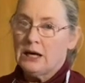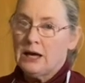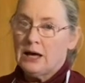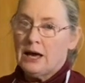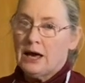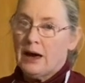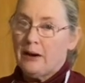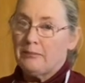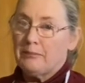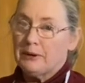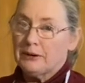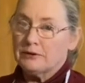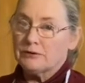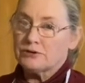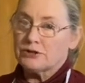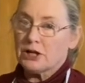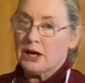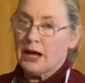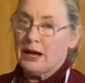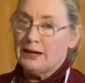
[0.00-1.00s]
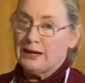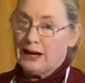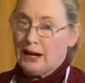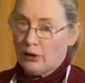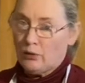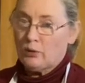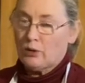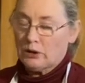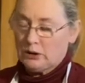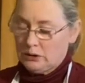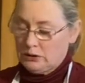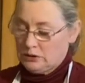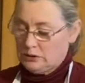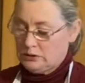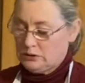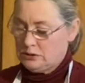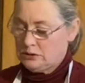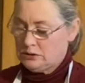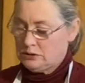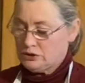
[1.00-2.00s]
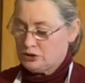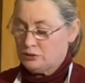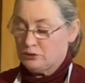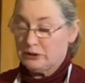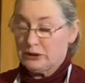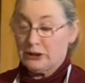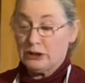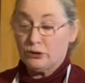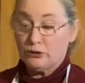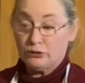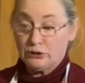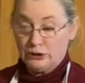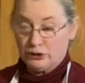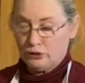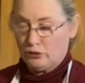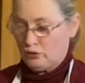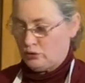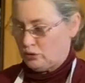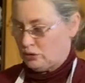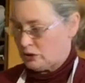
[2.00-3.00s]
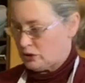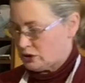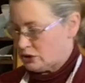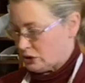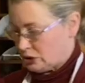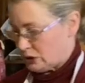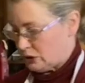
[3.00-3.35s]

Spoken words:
about an hour to an hour and a quarter.